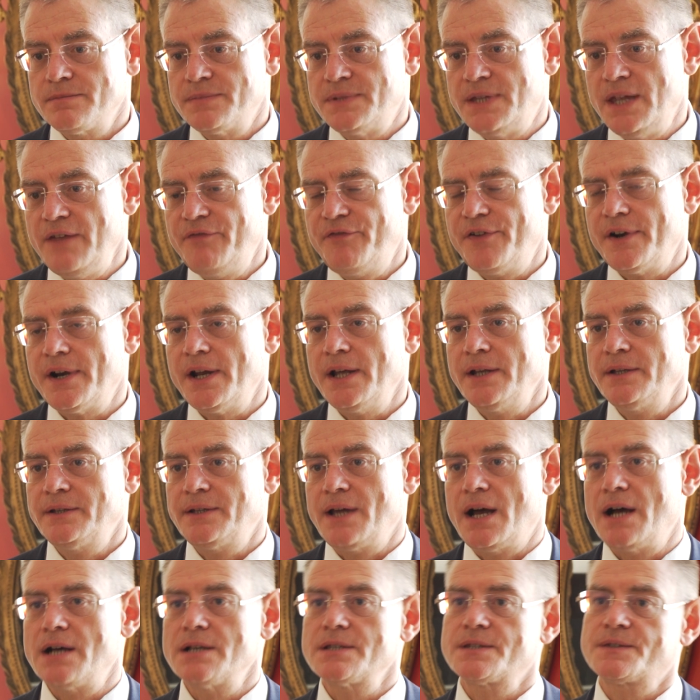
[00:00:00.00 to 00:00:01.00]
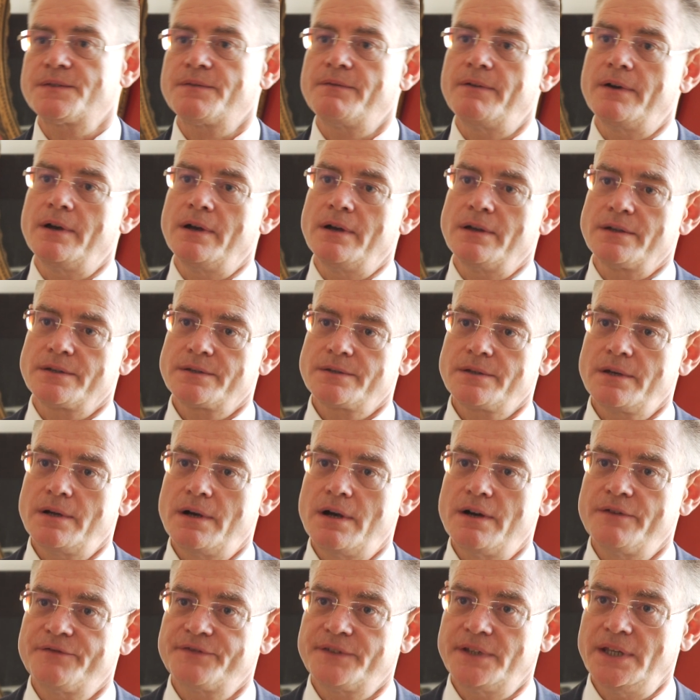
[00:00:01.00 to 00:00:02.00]
different answers
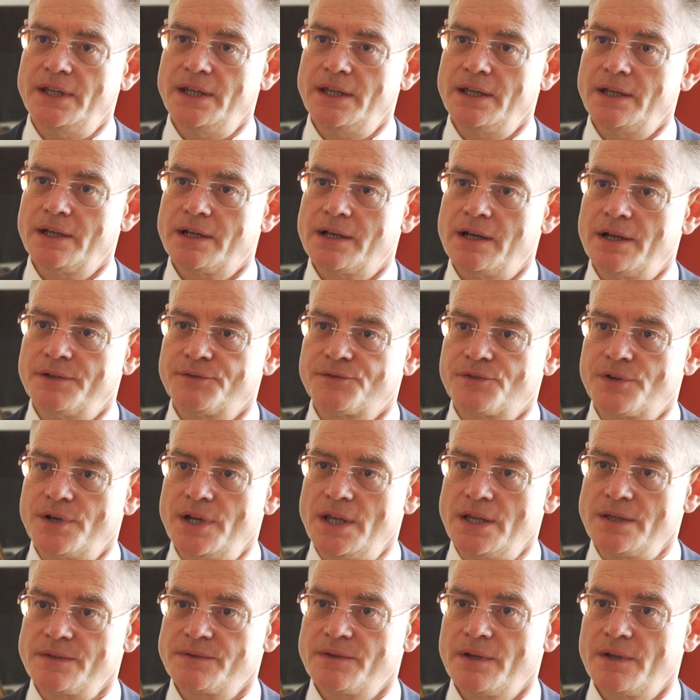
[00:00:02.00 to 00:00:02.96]
of the countries.